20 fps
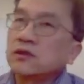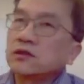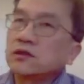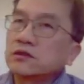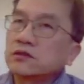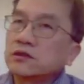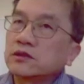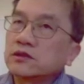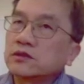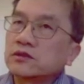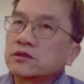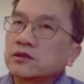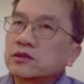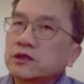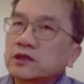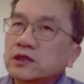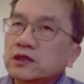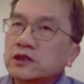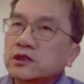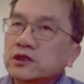So the
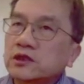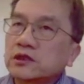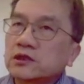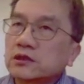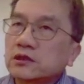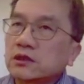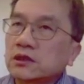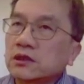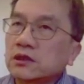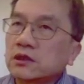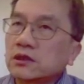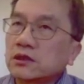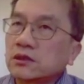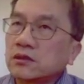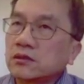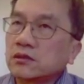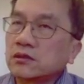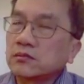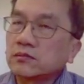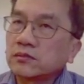translation
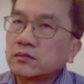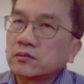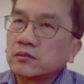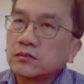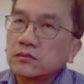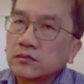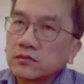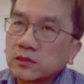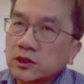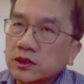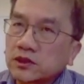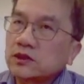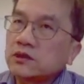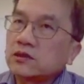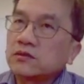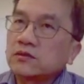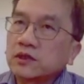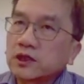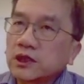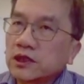
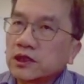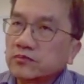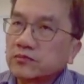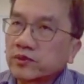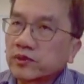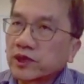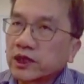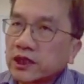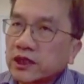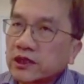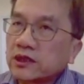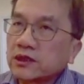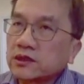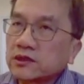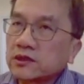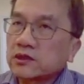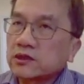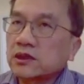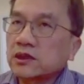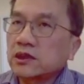theory and
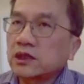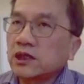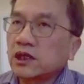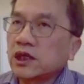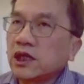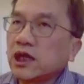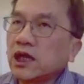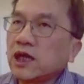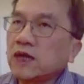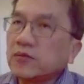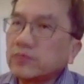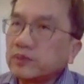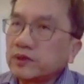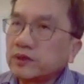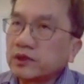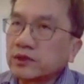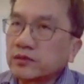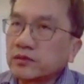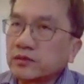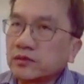practice
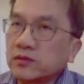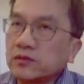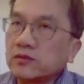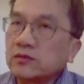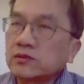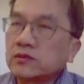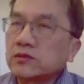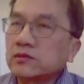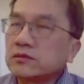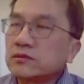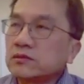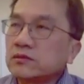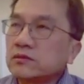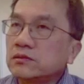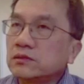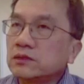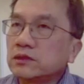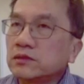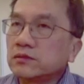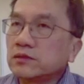applicable
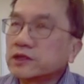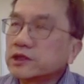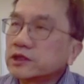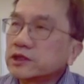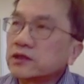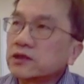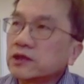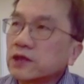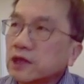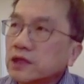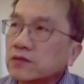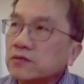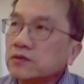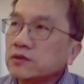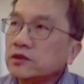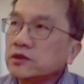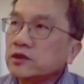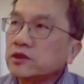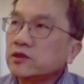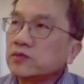to the Western
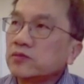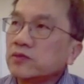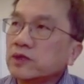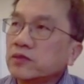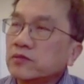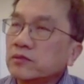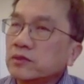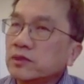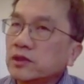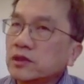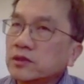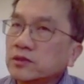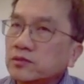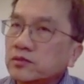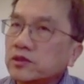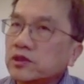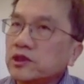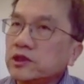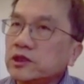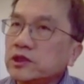languages may not
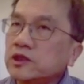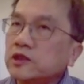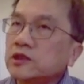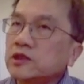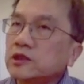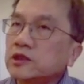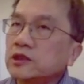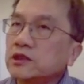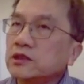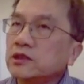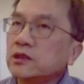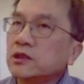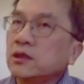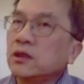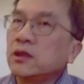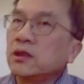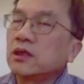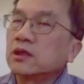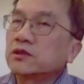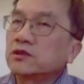be easily
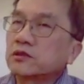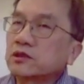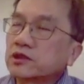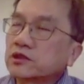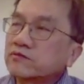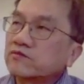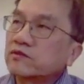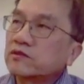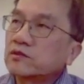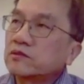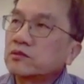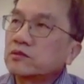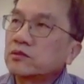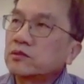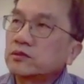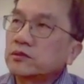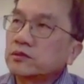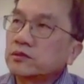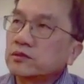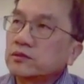
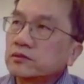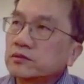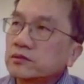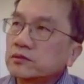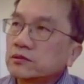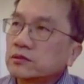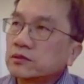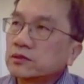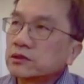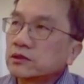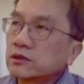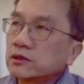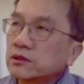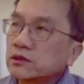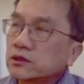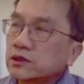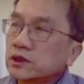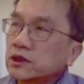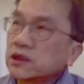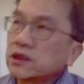transferable to
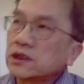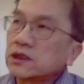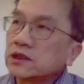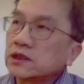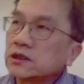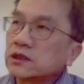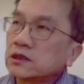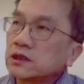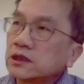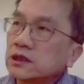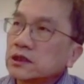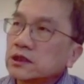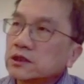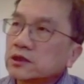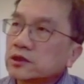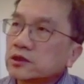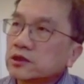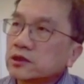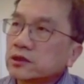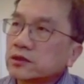the Chinese and
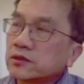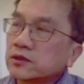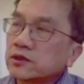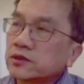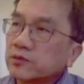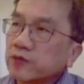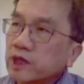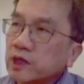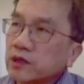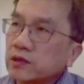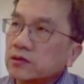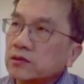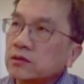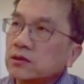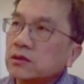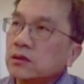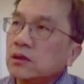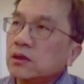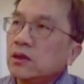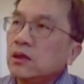English language pair.
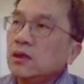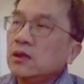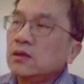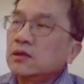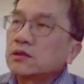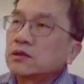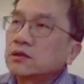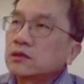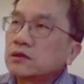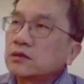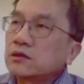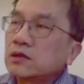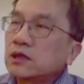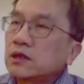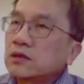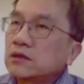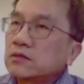So